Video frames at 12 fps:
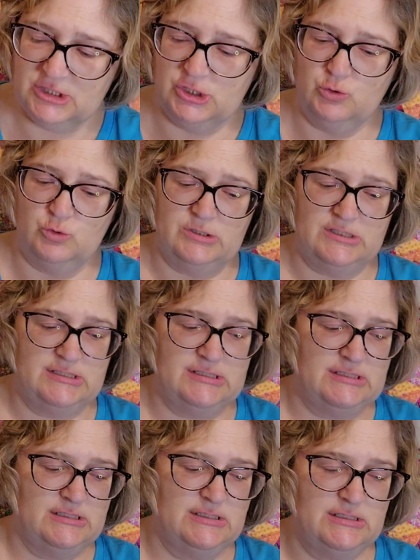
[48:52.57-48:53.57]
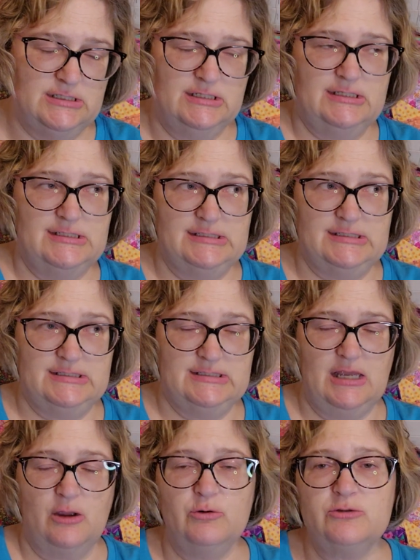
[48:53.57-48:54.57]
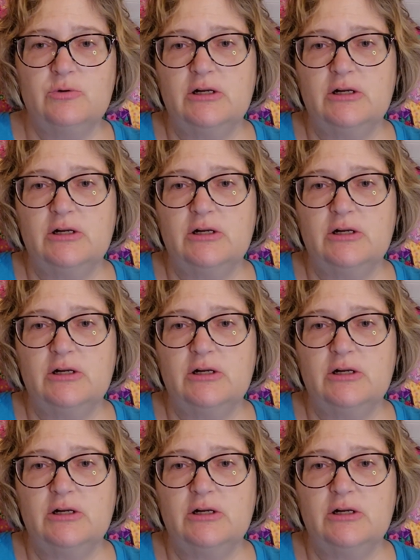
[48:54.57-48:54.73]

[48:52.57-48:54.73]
to, I always